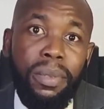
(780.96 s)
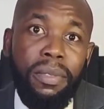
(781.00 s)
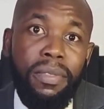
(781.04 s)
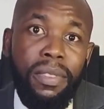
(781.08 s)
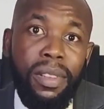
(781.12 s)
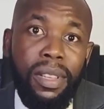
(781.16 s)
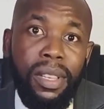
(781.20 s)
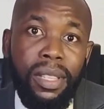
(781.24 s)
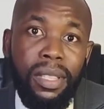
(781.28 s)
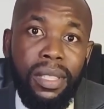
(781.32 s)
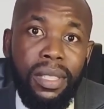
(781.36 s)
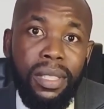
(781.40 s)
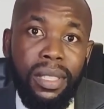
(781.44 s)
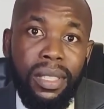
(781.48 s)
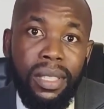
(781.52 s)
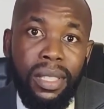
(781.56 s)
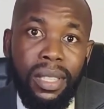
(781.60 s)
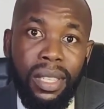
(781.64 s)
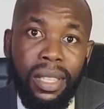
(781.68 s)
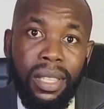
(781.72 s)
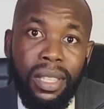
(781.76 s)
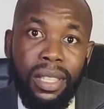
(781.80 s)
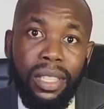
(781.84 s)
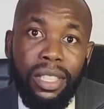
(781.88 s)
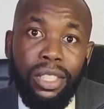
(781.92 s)
prevailing
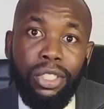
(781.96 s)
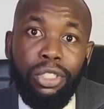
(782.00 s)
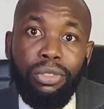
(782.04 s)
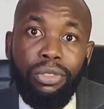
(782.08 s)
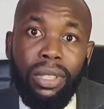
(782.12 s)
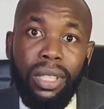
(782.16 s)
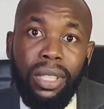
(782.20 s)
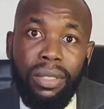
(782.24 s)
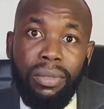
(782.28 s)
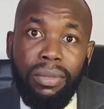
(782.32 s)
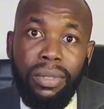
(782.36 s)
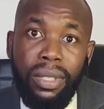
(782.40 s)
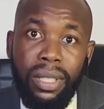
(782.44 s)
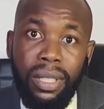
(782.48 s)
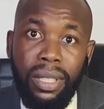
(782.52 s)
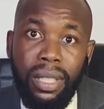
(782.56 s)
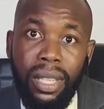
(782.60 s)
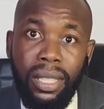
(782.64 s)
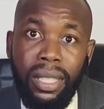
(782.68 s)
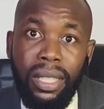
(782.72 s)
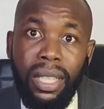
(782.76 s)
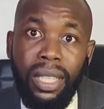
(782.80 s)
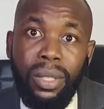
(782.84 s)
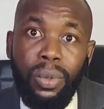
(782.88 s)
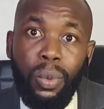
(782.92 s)
interest rate
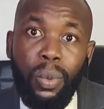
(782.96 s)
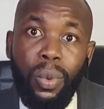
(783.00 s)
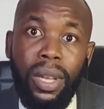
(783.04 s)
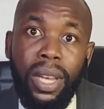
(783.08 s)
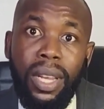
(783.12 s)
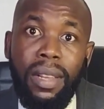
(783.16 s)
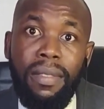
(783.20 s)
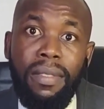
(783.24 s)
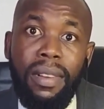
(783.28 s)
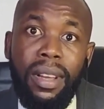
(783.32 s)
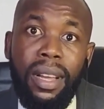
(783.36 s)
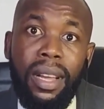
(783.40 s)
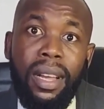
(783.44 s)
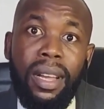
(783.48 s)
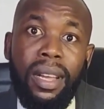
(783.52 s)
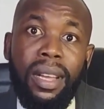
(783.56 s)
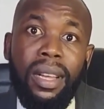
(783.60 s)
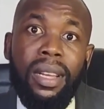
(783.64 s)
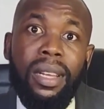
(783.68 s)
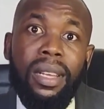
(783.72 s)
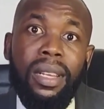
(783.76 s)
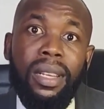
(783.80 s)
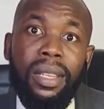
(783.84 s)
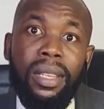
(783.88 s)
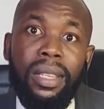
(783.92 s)
as at whenever
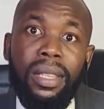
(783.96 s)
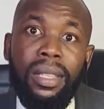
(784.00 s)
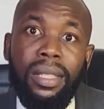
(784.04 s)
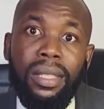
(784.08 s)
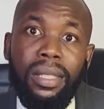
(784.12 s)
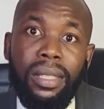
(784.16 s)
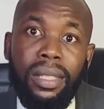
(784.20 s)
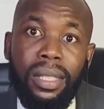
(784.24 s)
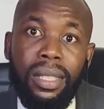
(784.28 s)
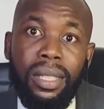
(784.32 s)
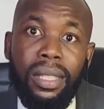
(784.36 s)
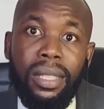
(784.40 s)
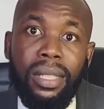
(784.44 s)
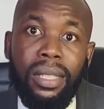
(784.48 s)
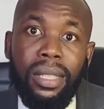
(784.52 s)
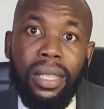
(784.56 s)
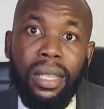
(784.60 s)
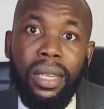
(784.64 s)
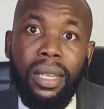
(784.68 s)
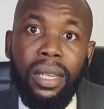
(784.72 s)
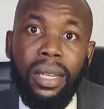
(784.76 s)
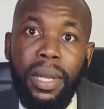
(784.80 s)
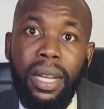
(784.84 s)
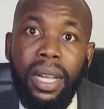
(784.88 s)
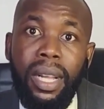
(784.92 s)
this
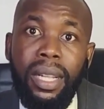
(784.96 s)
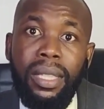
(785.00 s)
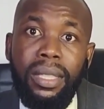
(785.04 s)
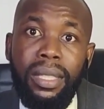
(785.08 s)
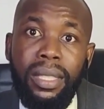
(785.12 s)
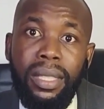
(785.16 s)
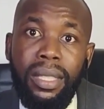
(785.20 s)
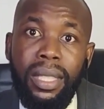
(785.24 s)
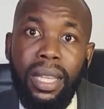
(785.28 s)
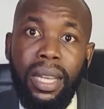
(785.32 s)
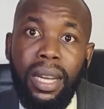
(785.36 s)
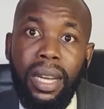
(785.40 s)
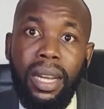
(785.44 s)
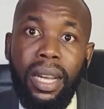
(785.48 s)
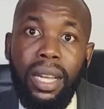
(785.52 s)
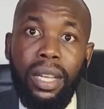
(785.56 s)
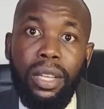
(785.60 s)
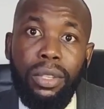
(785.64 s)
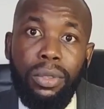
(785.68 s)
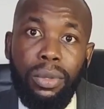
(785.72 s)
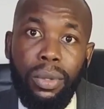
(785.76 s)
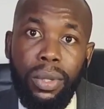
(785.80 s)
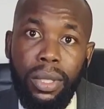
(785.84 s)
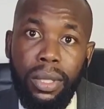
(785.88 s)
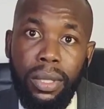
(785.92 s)
penalty started
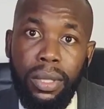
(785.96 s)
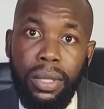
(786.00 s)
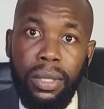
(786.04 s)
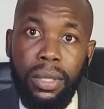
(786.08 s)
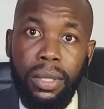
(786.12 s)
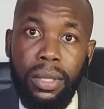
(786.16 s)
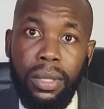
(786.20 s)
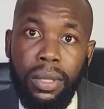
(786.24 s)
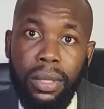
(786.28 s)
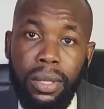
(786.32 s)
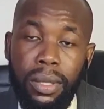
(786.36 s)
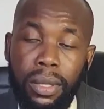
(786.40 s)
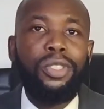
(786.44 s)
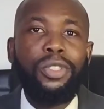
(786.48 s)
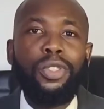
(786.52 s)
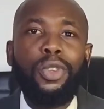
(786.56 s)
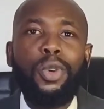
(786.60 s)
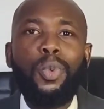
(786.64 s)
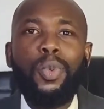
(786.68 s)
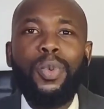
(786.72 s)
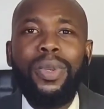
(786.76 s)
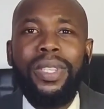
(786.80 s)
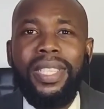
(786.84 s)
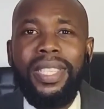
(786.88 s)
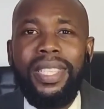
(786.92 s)
accruing. So
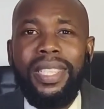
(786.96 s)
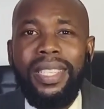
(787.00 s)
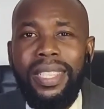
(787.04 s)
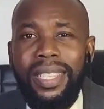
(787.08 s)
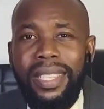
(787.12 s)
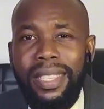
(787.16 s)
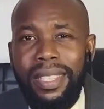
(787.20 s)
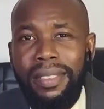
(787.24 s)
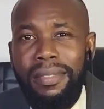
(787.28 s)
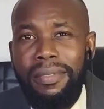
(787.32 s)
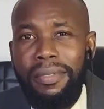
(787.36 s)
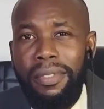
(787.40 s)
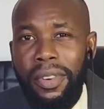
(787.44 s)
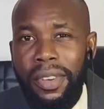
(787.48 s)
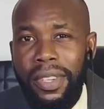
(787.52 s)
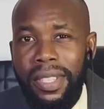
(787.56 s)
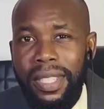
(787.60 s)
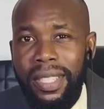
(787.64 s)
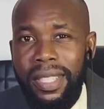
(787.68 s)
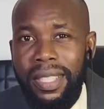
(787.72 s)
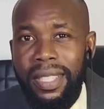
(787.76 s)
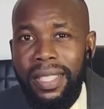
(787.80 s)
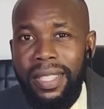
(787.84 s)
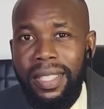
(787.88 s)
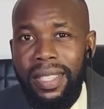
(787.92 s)
with the
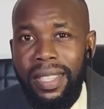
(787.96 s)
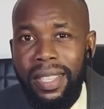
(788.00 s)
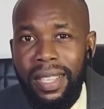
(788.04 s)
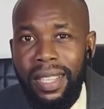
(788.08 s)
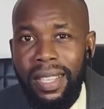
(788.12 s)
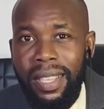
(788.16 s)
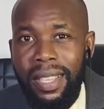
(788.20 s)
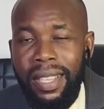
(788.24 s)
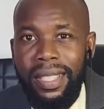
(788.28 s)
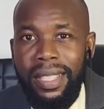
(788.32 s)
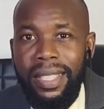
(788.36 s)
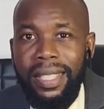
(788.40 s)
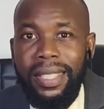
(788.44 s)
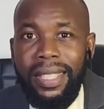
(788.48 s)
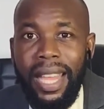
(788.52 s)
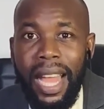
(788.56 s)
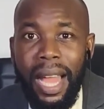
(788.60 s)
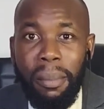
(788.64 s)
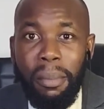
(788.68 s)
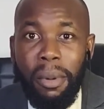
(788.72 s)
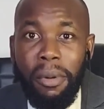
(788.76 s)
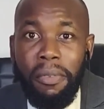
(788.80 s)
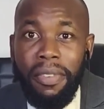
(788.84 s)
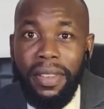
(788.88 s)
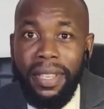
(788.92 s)
e-invoicing, the
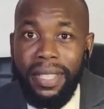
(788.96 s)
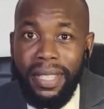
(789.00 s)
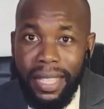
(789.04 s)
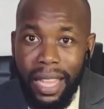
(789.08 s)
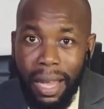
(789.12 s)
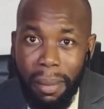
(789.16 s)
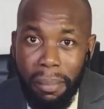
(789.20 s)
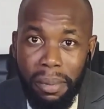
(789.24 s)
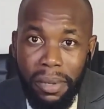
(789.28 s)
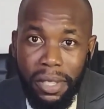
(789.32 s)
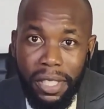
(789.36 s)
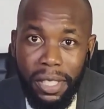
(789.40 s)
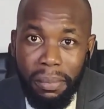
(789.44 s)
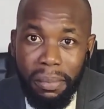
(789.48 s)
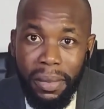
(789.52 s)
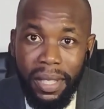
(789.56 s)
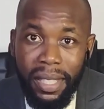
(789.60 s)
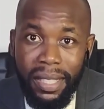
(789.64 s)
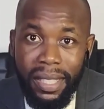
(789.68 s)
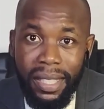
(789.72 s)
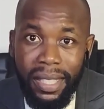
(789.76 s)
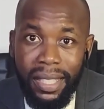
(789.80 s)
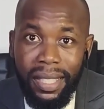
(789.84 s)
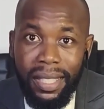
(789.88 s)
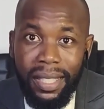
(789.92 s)
time of
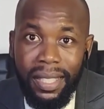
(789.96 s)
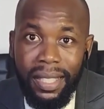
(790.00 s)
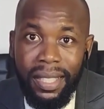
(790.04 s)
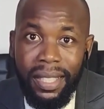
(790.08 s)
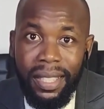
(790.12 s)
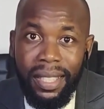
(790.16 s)
establishment